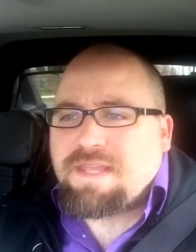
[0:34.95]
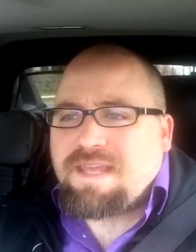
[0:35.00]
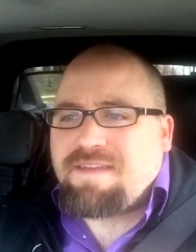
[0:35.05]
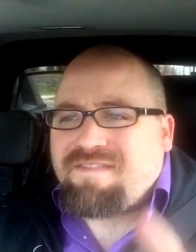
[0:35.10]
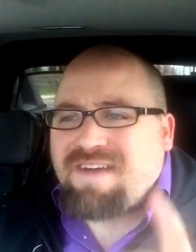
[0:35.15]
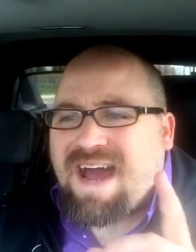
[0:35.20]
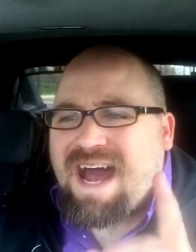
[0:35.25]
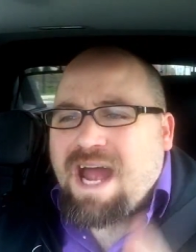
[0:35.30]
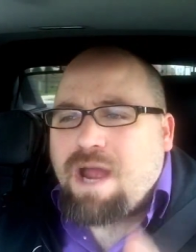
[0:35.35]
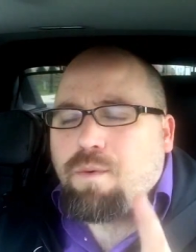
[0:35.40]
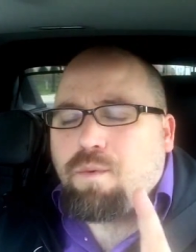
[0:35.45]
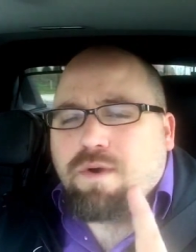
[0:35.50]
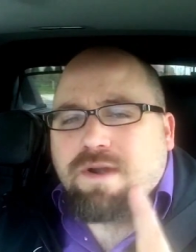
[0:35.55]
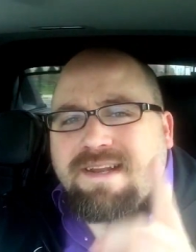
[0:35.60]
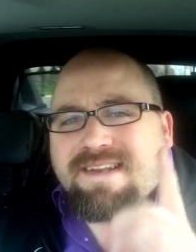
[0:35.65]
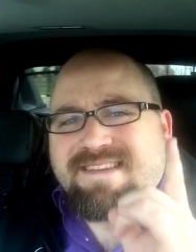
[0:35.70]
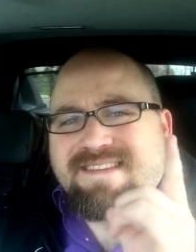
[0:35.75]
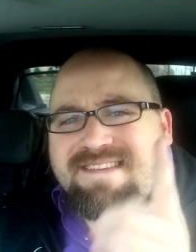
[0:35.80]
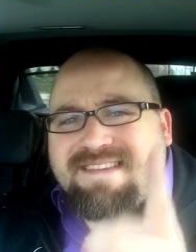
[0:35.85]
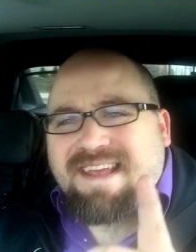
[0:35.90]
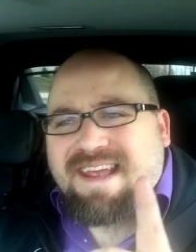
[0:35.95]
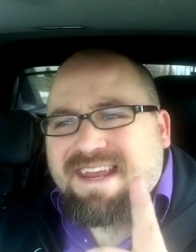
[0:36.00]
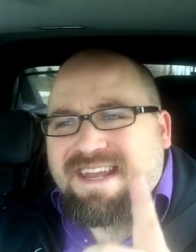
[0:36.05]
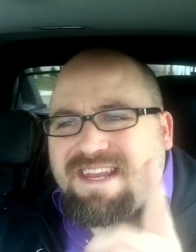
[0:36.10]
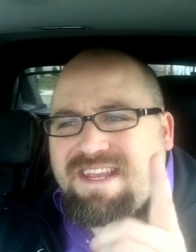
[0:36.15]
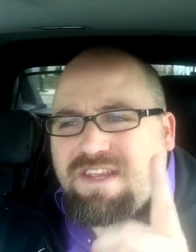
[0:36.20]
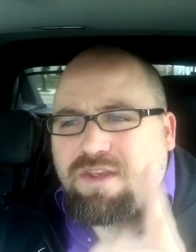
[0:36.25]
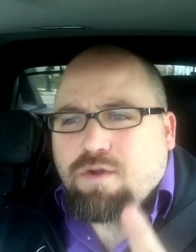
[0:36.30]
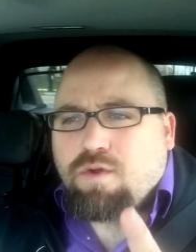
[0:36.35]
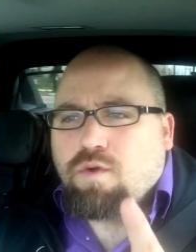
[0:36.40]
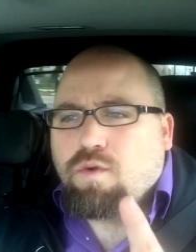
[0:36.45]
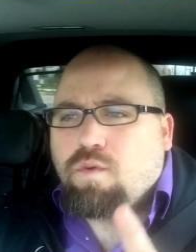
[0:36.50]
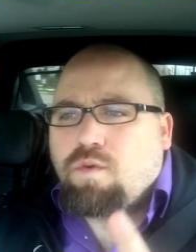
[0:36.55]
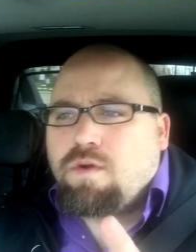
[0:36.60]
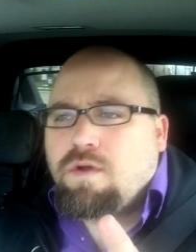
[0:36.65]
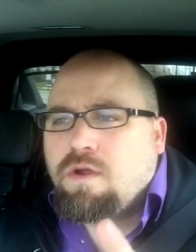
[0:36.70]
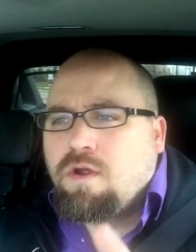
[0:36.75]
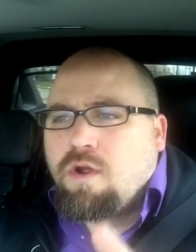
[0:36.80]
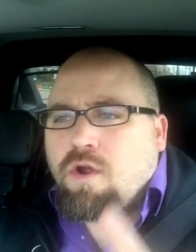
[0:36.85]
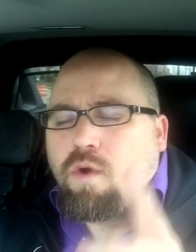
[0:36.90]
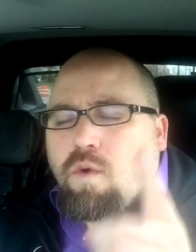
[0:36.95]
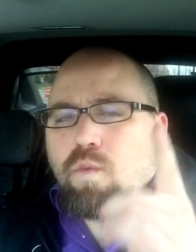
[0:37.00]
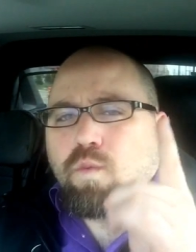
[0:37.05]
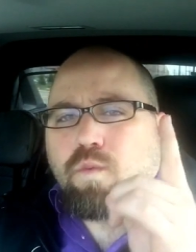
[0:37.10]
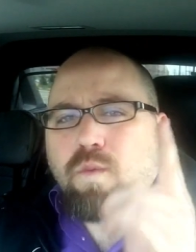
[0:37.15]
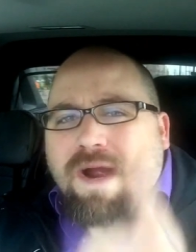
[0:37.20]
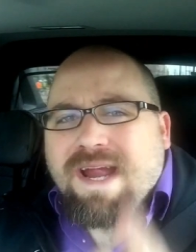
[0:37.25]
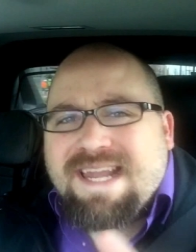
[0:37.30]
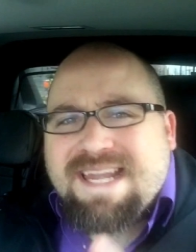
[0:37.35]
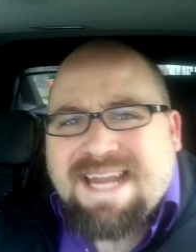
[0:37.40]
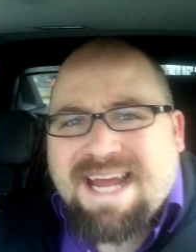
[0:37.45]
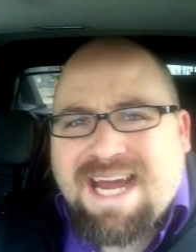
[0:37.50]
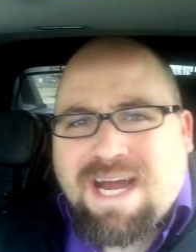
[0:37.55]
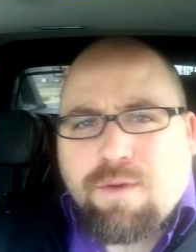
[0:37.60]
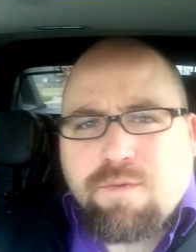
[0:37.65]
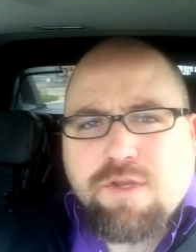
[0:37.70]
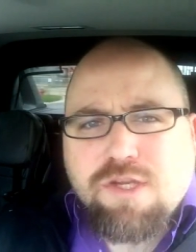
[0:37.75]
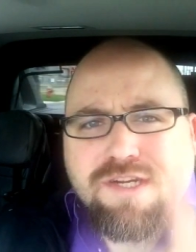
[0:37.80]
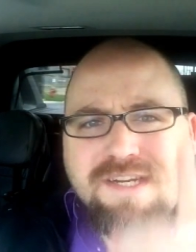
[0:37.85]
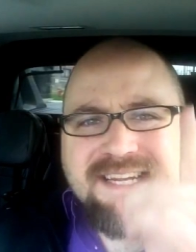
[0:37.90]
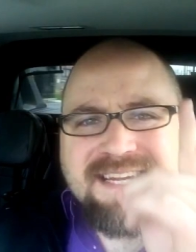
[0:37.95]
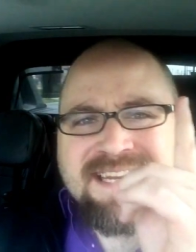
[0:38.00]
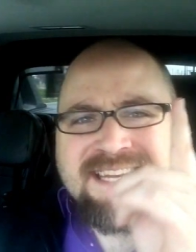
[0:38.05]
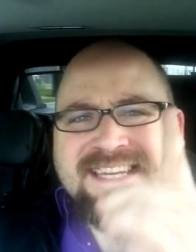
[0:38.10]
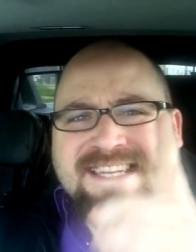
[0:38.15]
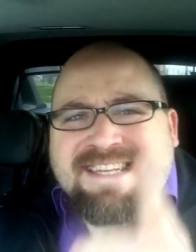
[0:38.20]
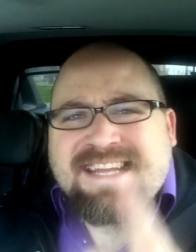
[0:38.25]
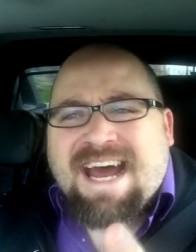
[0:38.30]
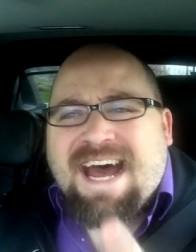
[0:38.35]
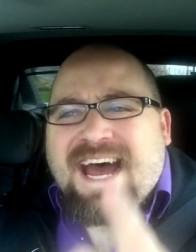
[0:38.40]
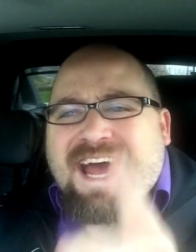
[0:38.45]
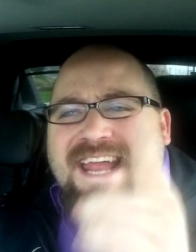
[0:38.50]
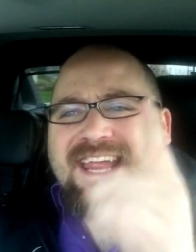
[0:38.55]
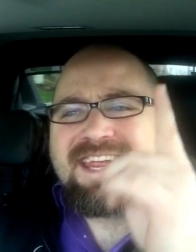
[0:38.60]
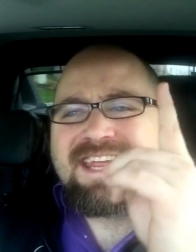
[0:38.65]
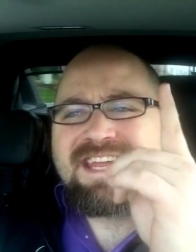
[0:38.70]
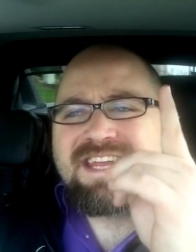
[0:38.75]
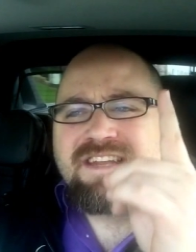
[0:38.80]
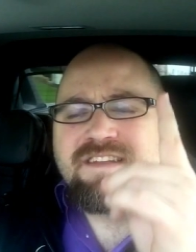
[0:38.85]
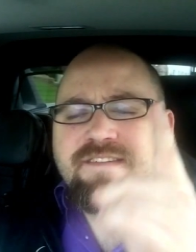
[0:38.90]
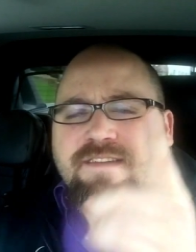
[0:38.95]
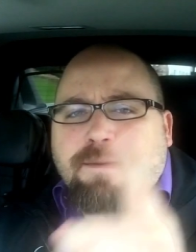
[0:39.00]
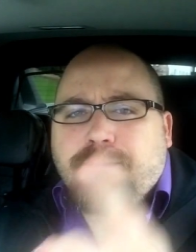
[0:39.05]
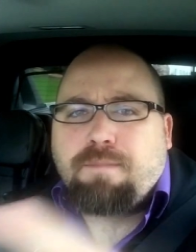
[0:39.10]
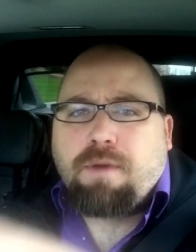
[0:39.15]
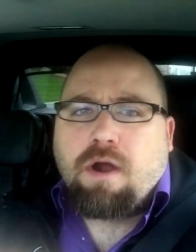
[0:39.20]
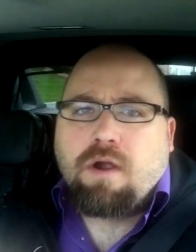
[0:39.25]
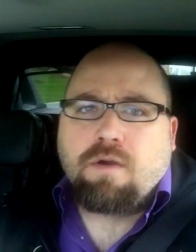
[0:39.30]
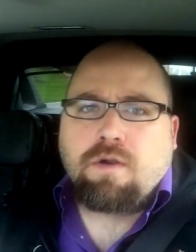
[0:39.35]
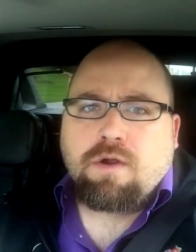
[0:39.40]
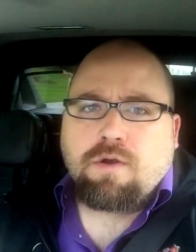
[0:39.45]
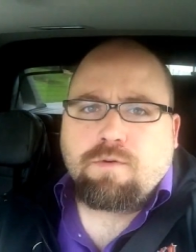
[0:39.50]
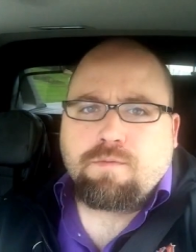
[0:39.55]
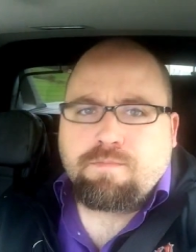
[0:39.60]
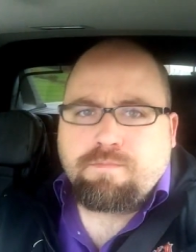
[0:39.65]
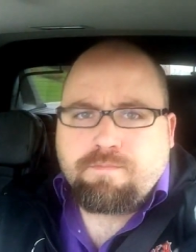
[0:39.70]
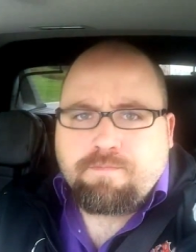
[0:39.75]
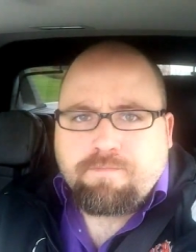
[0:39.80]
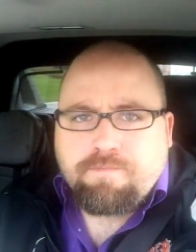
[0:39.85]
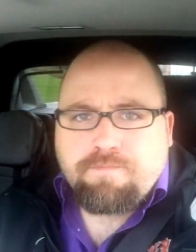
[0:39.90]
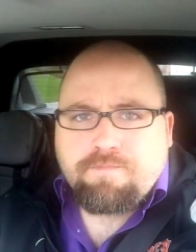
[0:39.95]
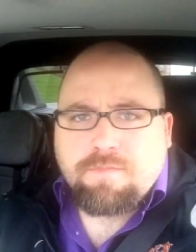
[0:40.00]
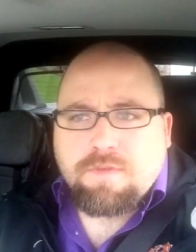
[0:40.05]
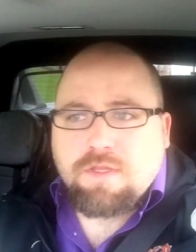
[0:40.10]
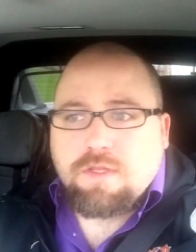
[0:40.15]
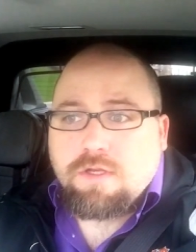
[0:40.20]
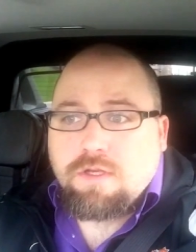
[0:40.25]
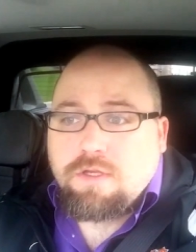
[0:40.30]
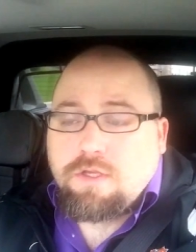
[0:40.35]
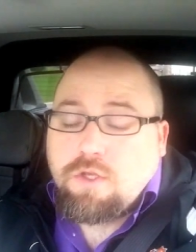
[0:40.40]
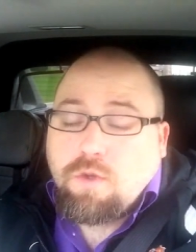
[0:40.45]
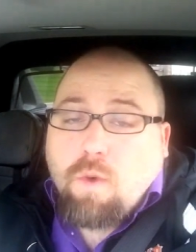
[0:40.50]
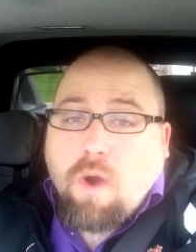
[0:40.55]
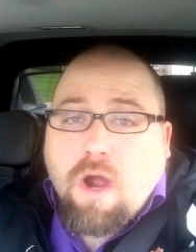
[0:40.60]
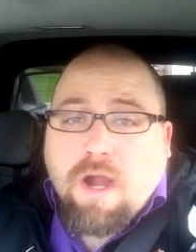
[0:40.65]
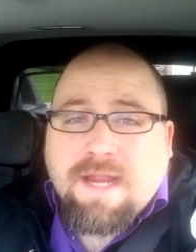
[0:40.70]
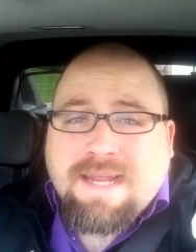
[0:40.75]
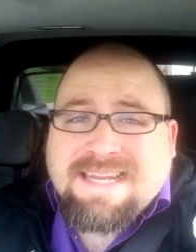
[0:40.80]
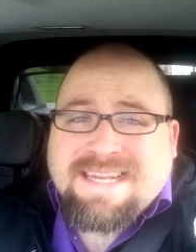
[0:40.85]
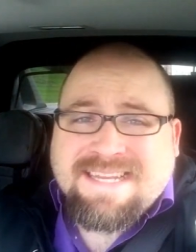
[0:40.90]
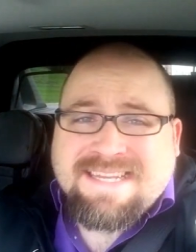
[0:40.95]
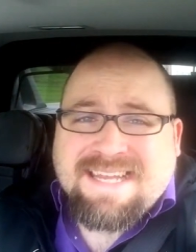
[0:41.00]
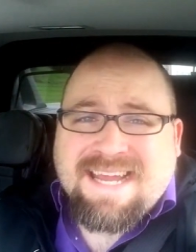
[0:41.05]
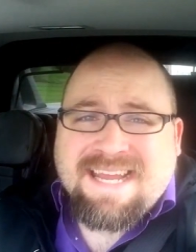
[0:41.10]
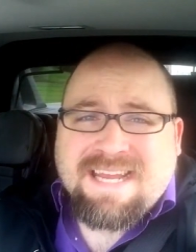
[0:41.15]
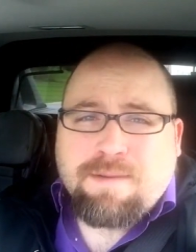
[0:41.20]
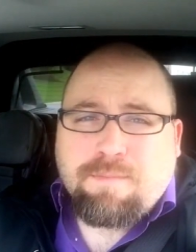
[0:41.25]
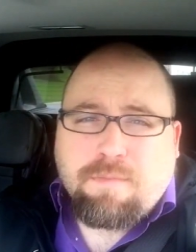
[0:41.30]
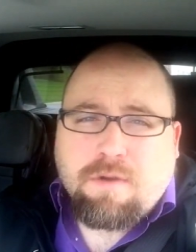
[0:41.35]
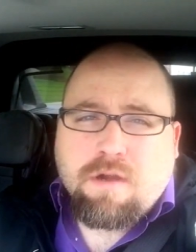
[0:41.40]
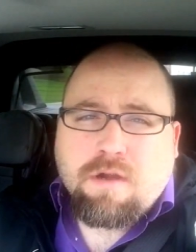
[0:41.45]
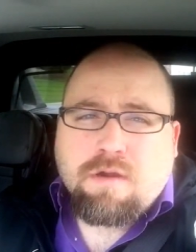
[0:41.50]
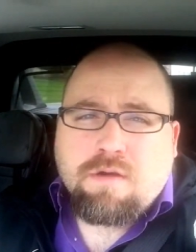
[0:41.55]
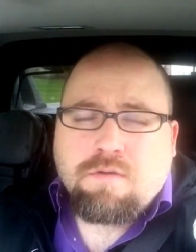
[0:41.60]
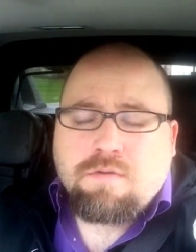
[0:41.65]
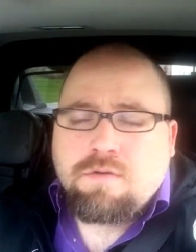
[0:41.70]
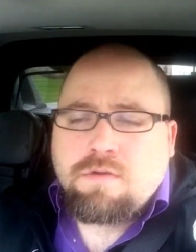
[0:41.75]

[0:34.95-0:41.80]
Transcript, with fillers: if I were to say to you right now, you're going to die tomorrow. You are going to die tomorrow.